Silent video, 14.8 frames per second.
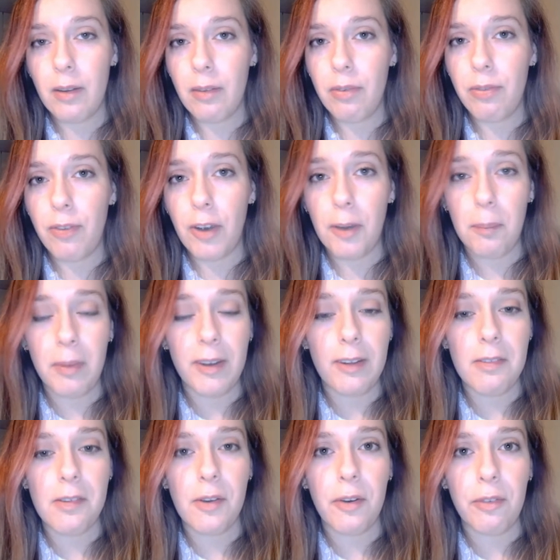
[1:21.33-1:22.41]

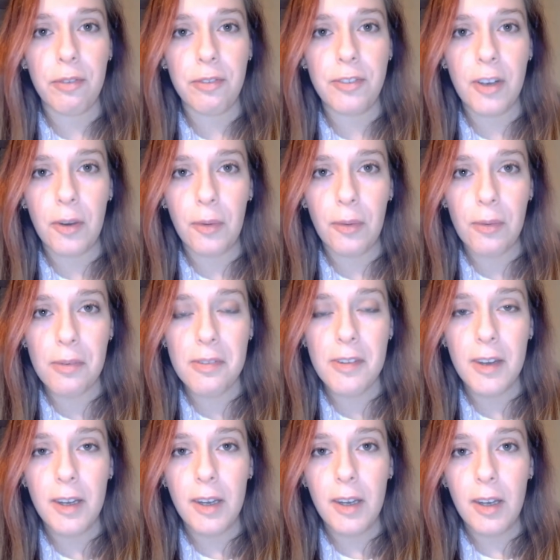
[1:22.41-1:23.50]
phobias of dolls,
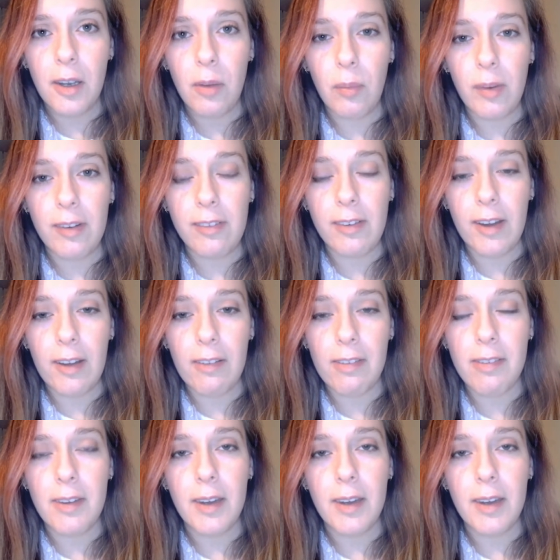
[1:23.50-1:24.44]
which is